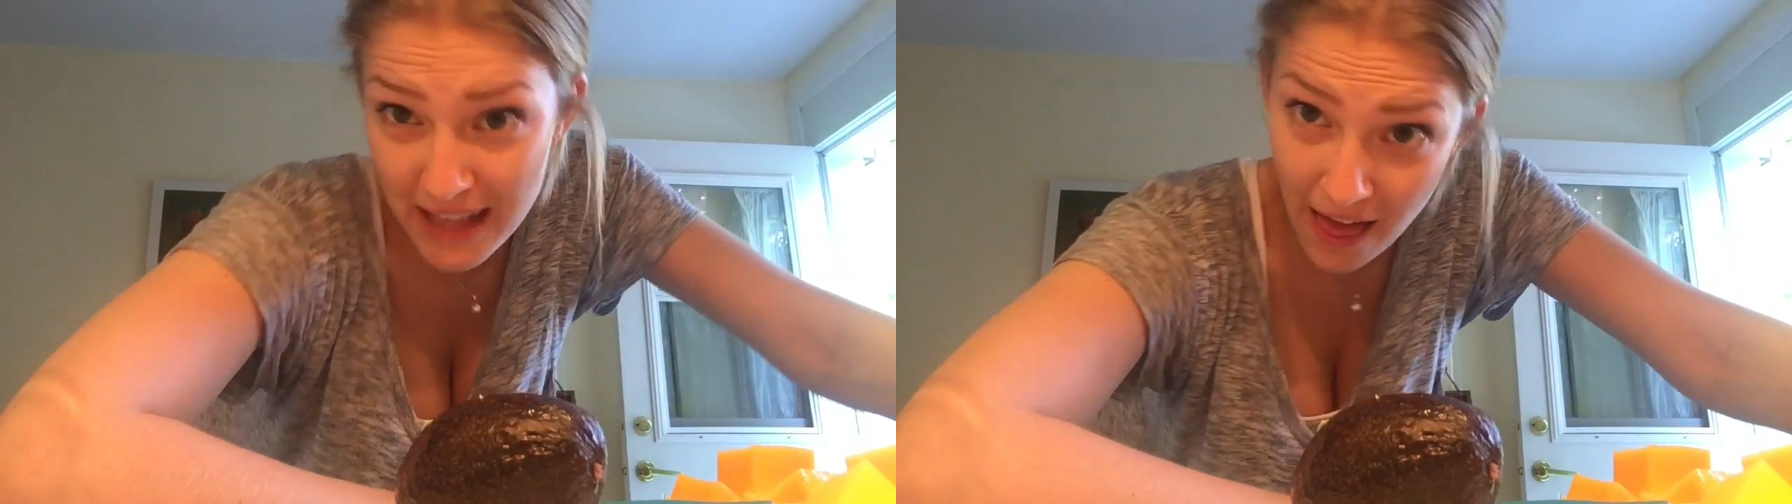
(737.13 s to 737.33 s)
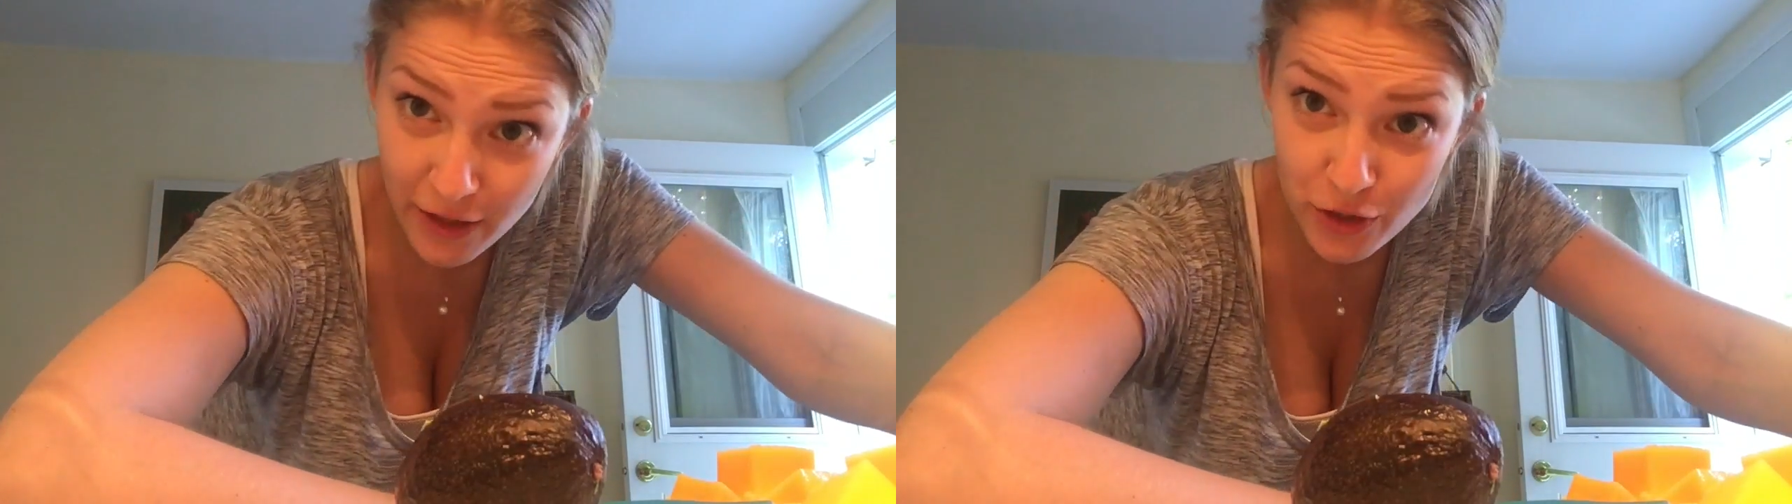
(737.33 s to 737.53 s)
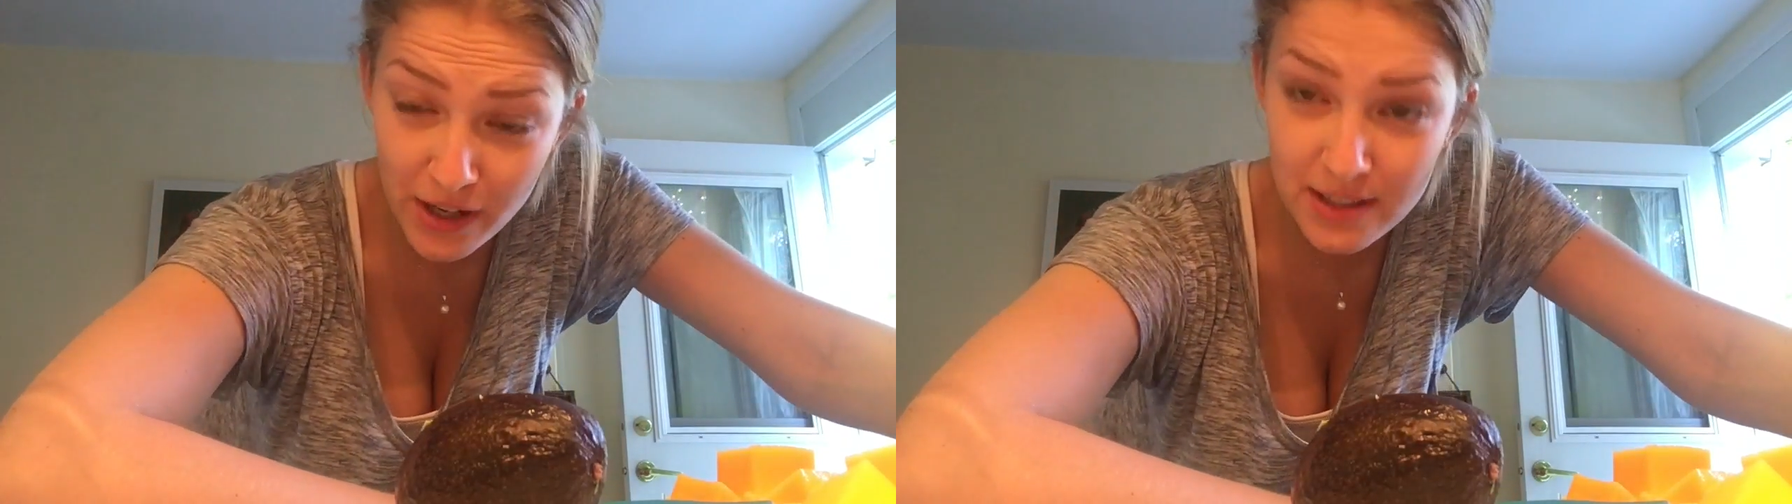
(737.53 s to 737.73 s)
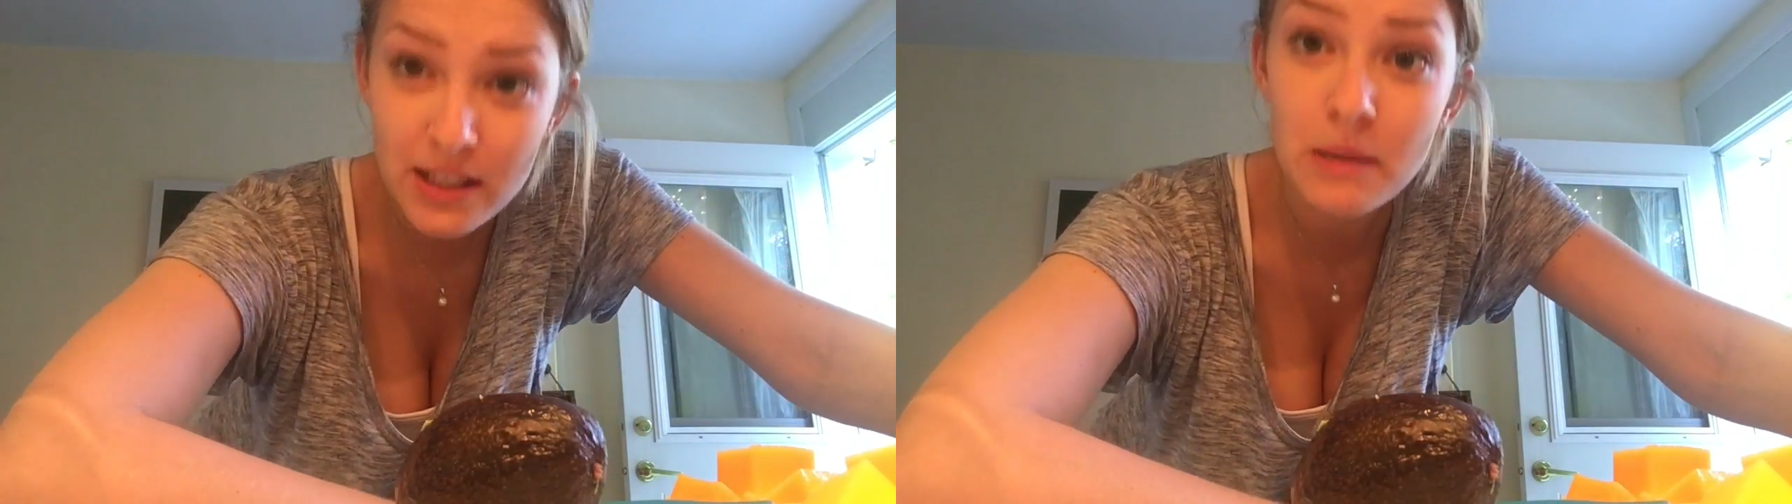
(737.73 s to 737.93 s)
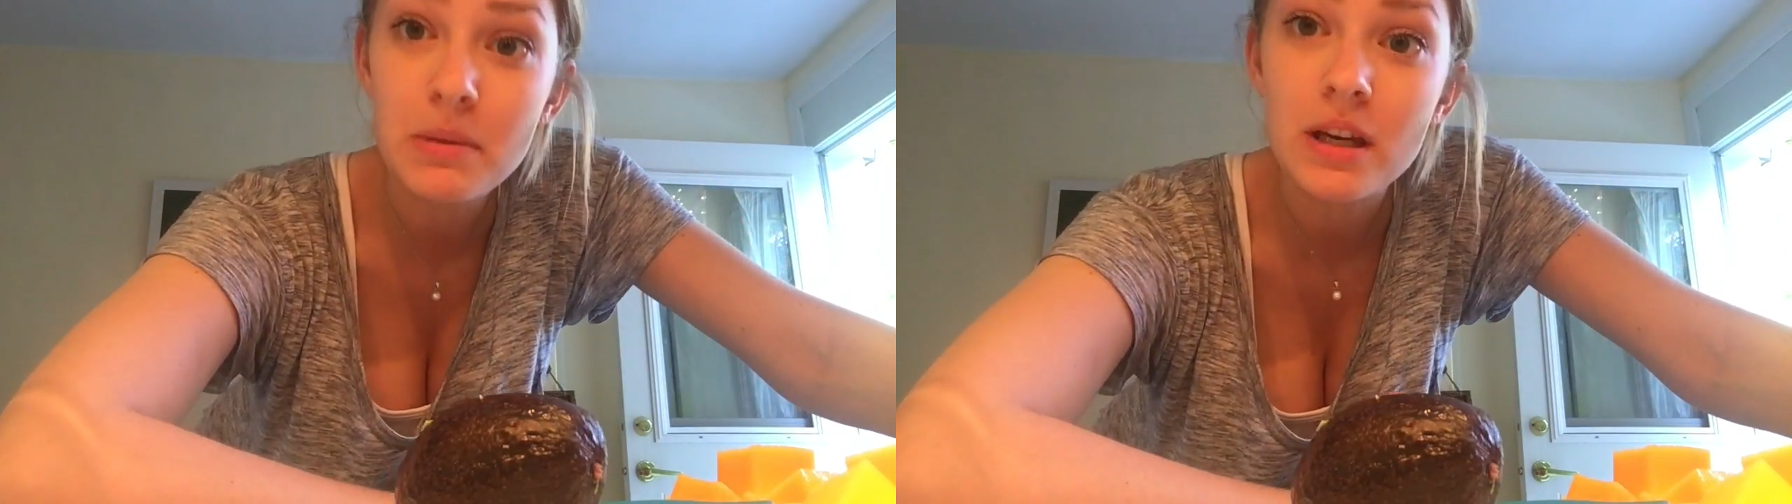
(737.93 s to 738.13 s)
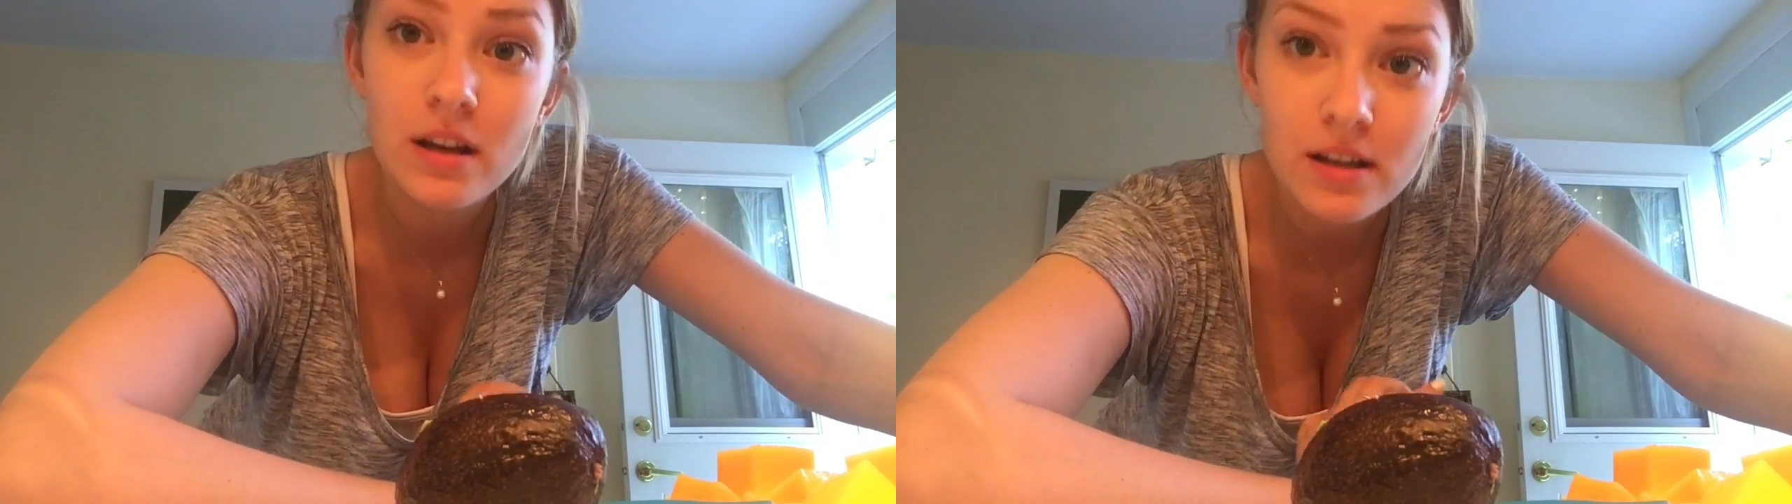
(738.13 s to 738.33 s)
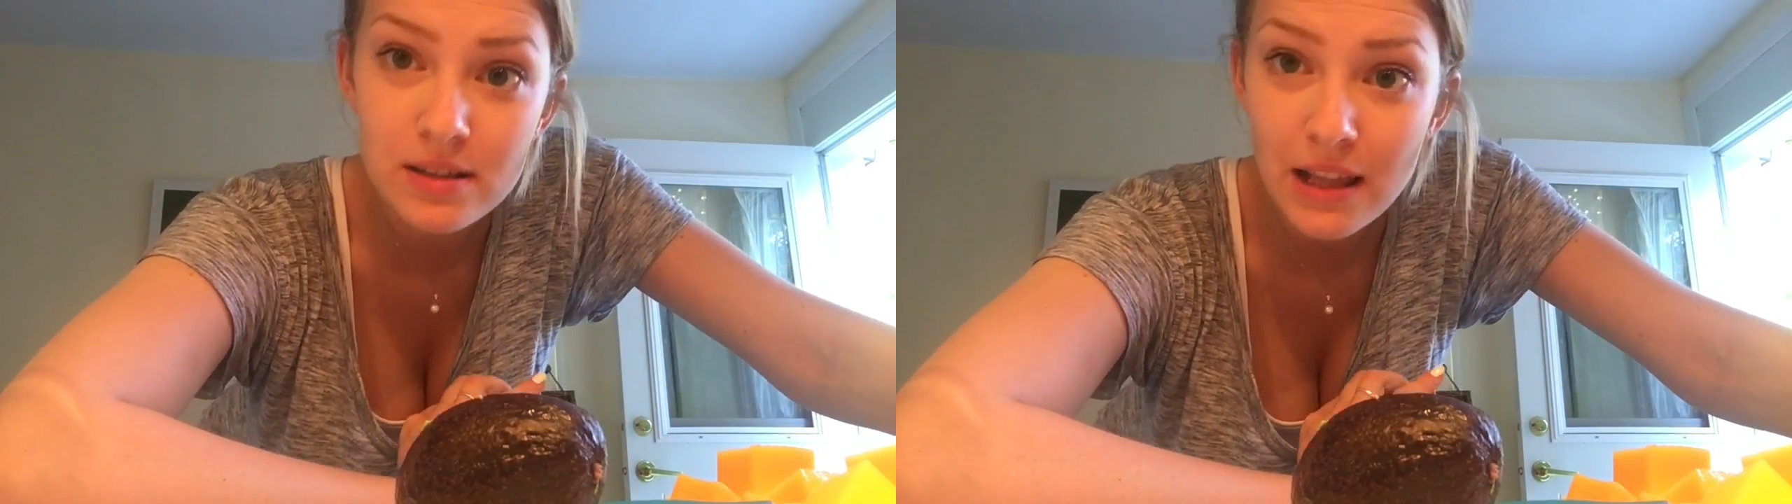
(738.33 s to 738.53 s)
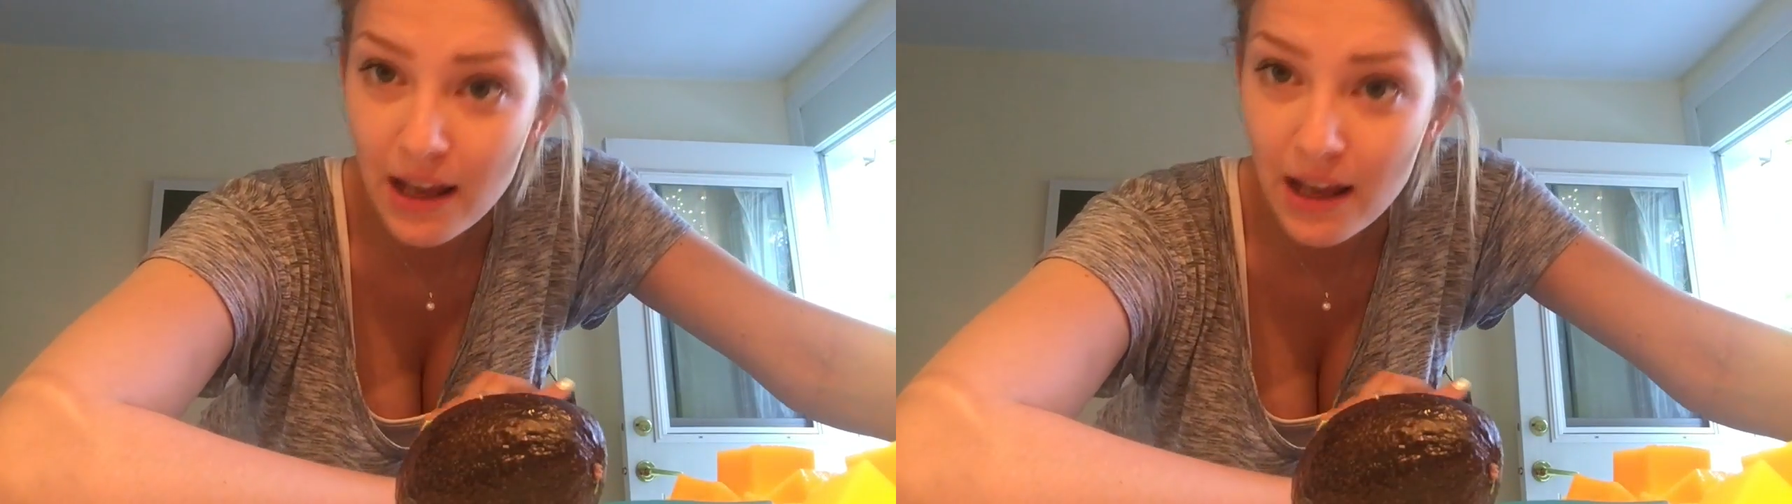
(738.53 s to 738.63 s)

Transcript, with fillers: salad dressing because